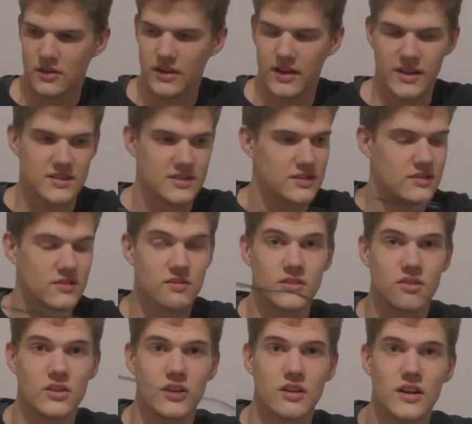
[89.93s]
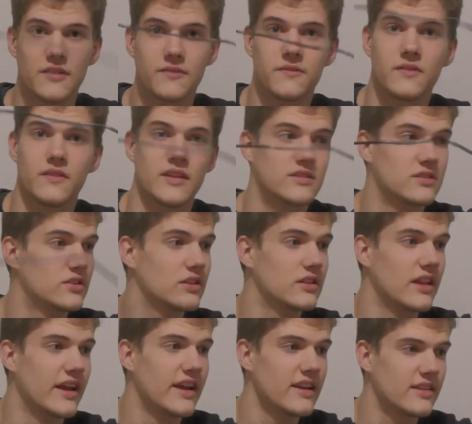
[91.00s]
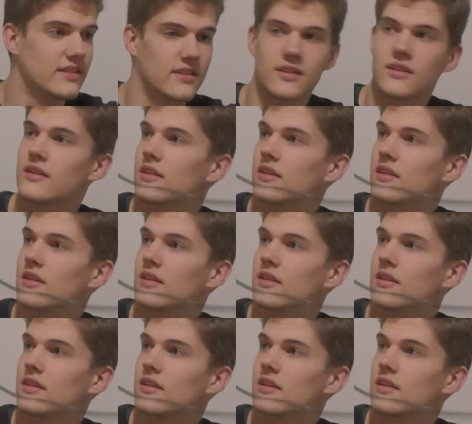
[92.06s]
It's good enough, it's good length.